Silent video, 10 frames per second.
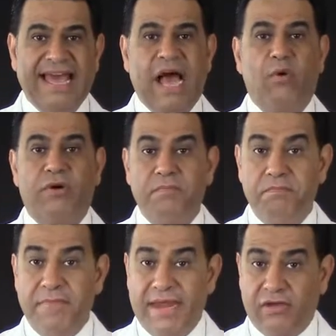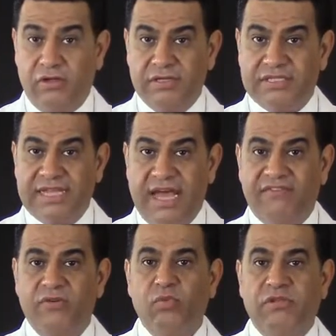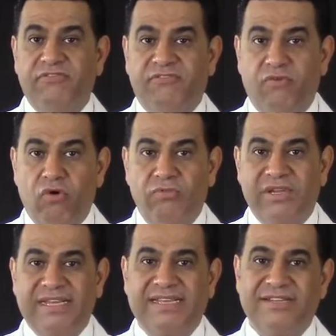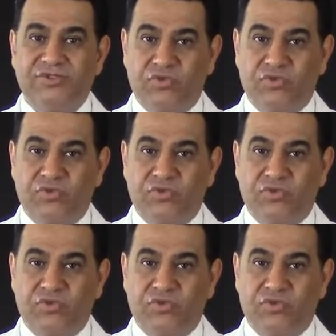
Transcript: Our medical staff will formulate a